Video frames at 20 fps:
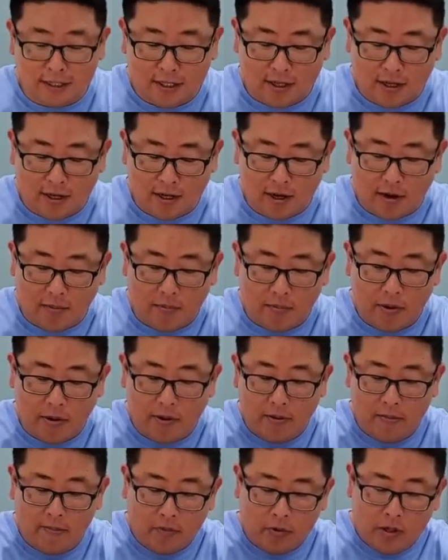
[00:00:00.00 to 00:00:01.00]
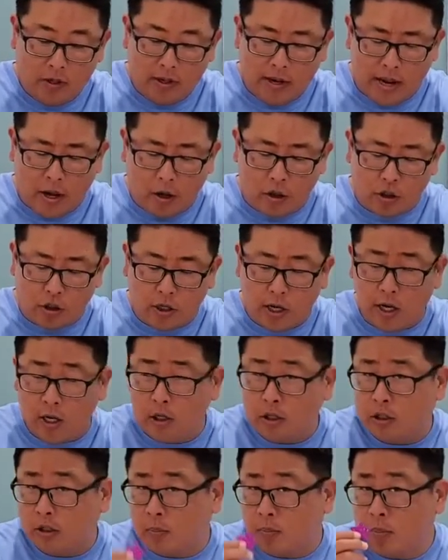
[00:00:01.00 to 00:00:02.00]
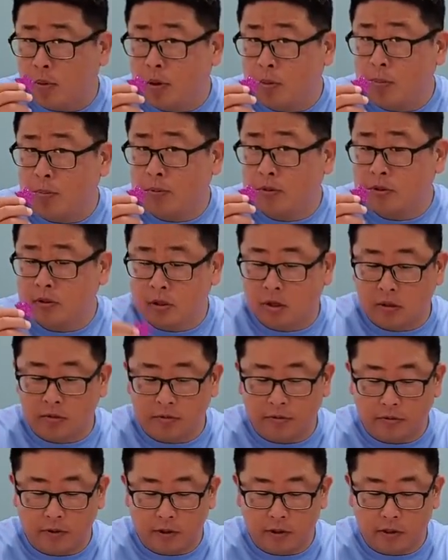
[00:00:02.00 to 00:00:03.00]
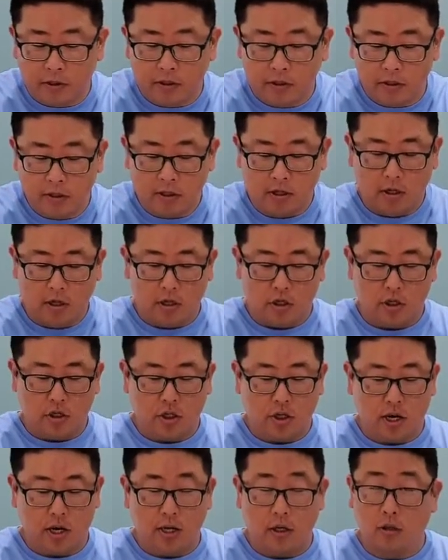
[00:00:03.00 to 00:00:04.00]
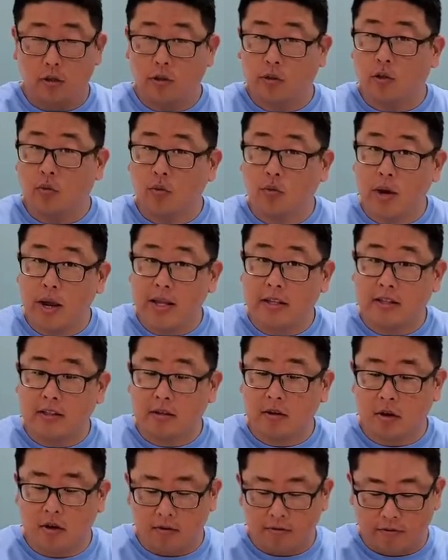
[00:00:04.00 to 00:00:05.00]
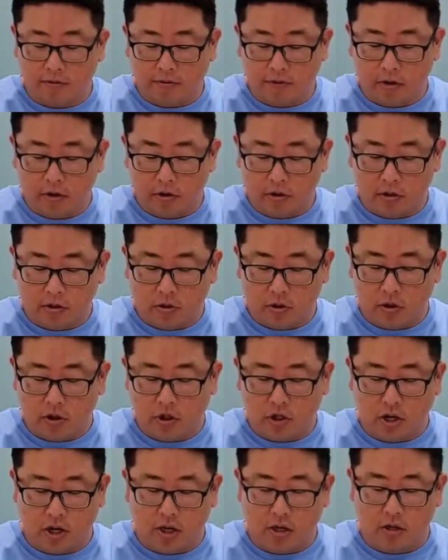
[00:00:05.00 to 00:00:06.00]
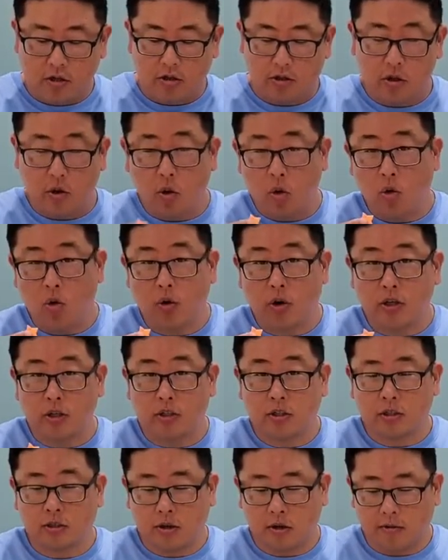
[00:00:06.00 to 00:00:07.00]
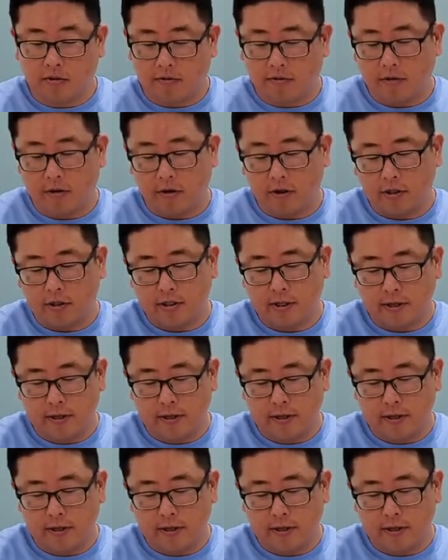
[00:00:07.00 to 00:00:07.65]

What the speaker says: the cup. Now, should I use the purple star first? Should I use the red star first? Or should I use the orange star first?